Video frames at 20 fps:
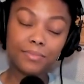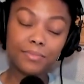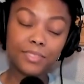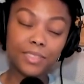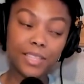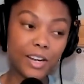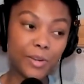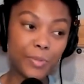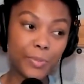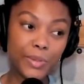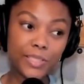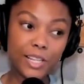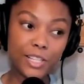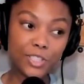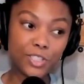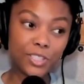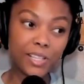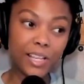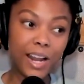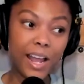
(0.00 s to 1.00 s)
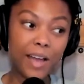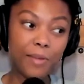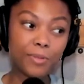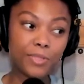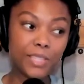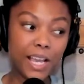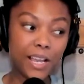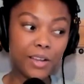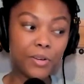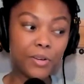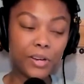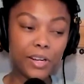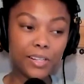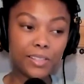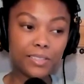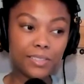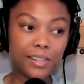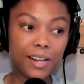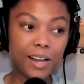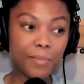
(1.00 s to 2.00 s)
therapy session that I was angry.
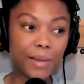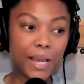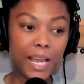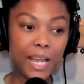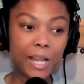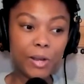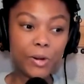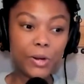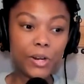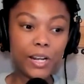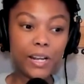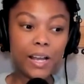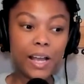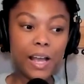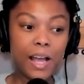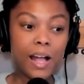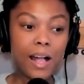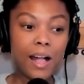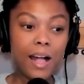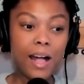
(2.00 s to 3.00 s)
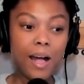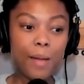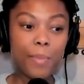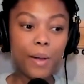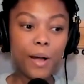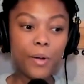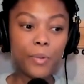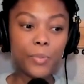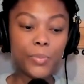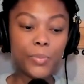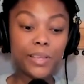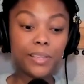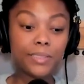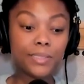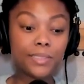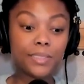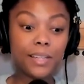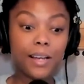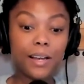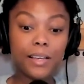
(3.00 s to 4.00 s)
I'm angry about being
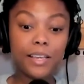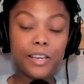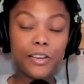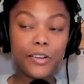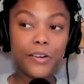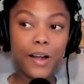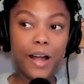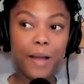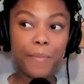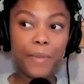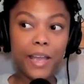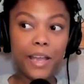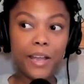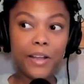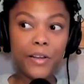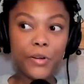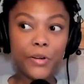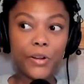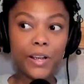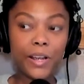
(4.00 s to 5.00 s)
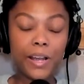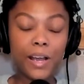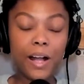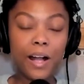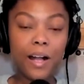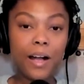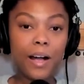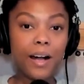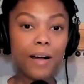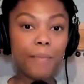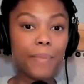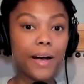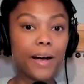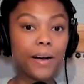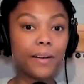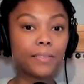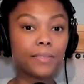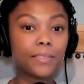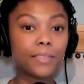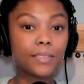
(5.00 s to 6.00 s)
stuck here. I'm angry
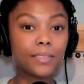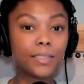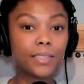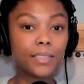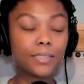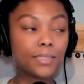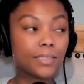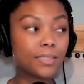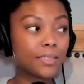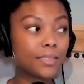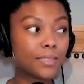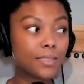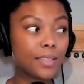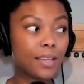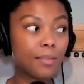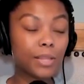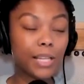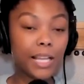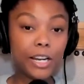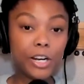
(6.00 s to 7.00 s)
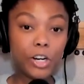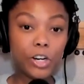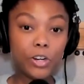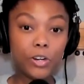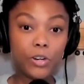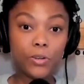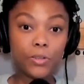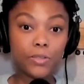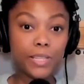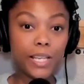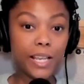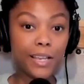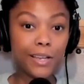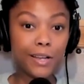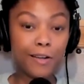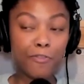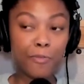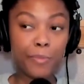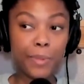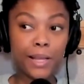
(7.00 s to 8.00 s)
about this subletter girl taking
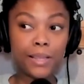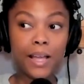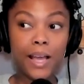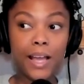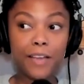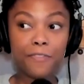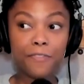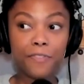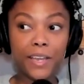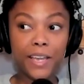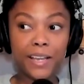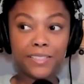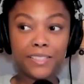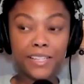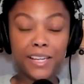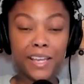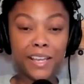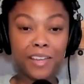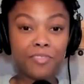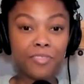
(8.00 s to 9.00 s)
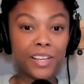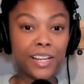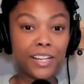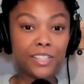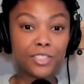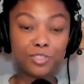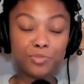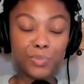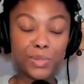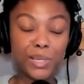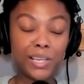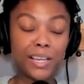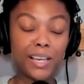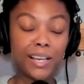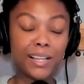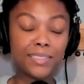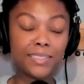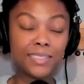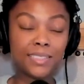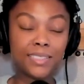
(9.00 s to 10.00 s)
over my life and taking advantage of me
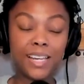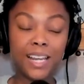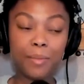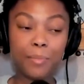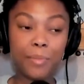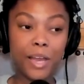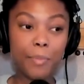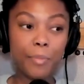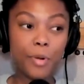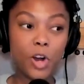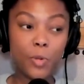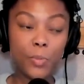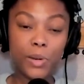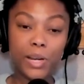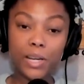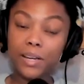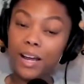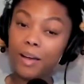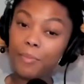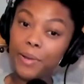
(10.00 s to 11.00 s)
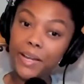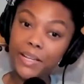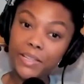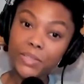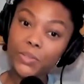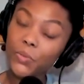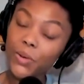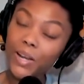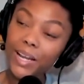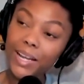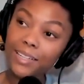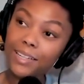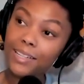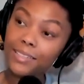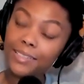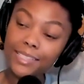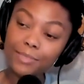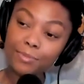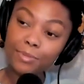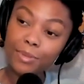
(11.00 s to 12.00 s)
and sitting in my apartment, not paying the rent and not
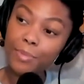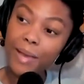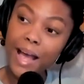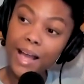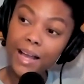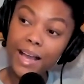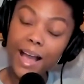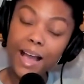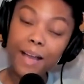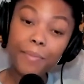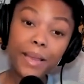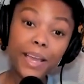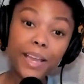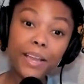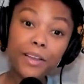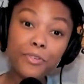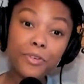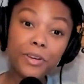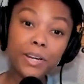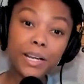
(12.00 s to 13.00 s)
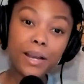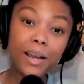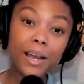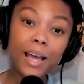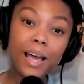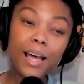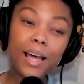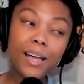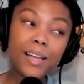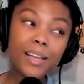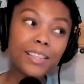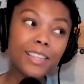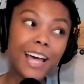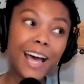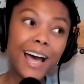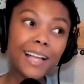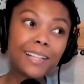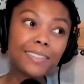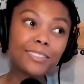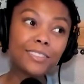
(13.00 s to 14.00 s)
texting me back. I'm angry
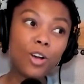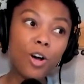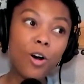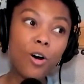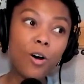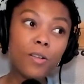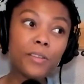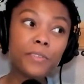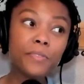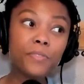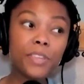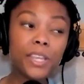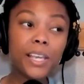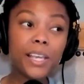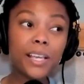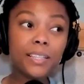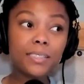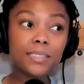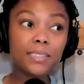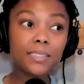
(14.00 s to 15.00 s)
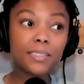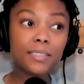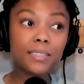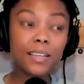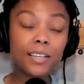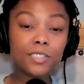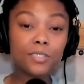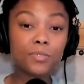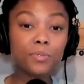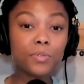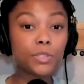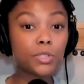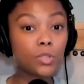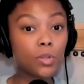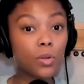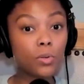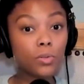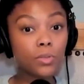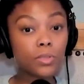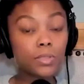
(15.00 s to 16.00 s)
that all of this is a
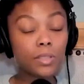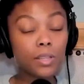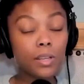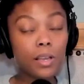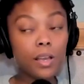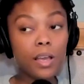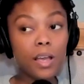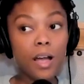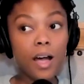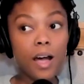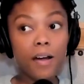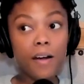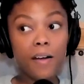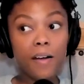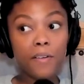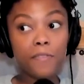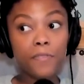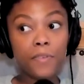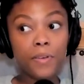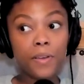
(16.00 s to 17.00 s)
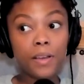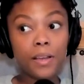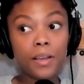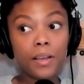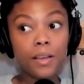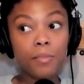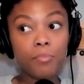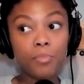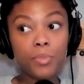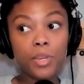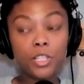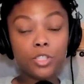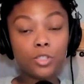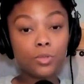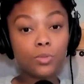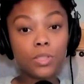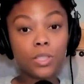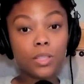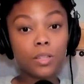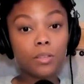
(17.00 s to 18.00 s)
result of me
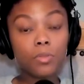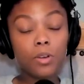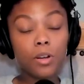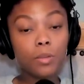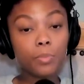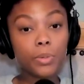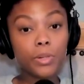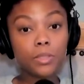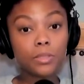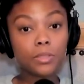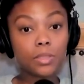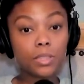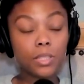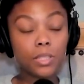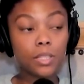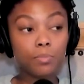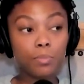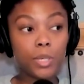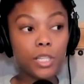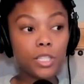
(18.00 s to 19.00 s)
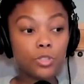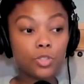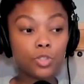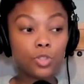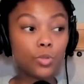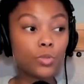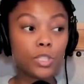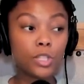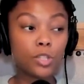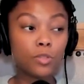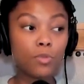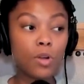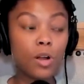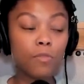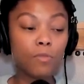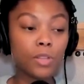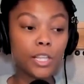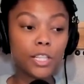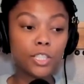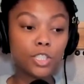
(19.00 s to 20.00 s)
choosing the wrong person and me choosing the wrong
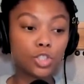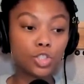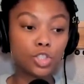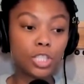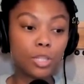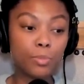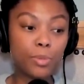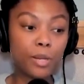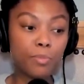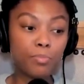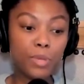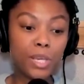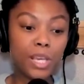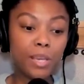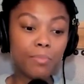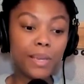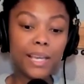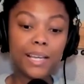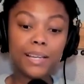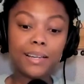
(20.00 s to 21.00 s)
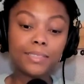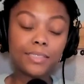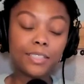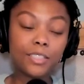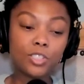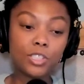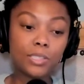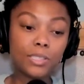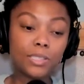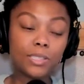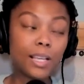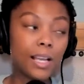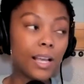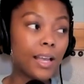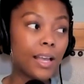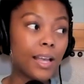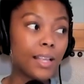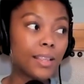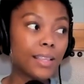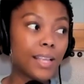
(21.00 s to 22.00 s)
relationship and me making decisions
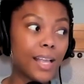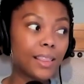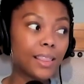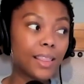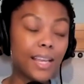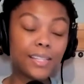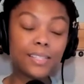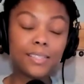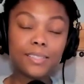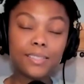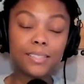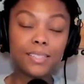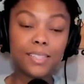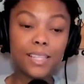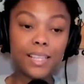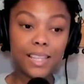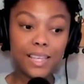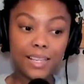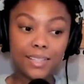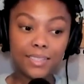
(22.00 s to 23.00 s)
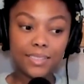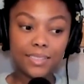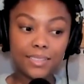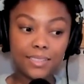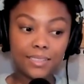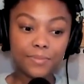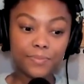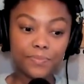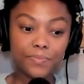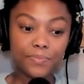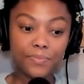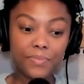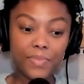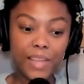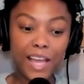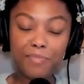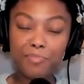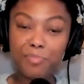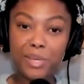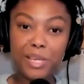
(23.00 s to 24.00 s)
that led to this
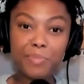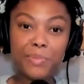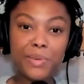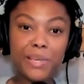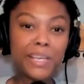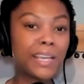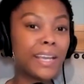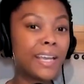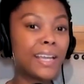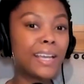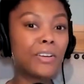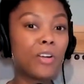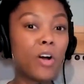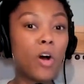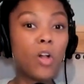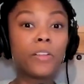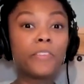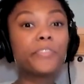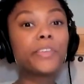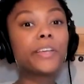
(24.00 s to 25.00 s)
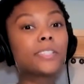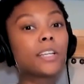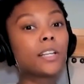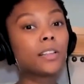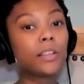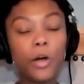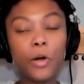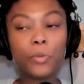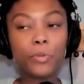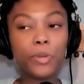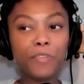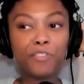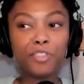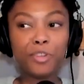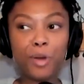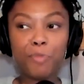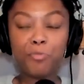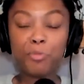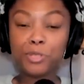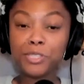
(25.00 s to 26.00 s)
and me being in all of this alone, even though
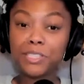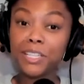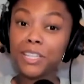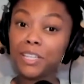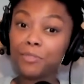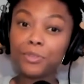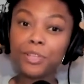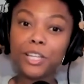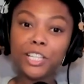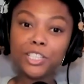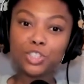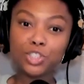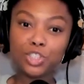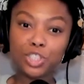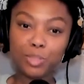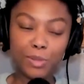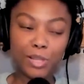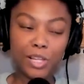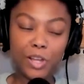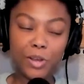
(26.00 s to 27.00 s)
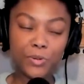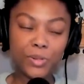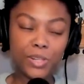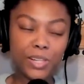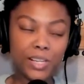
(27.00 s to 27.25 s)
I wasn't in the relationship alone.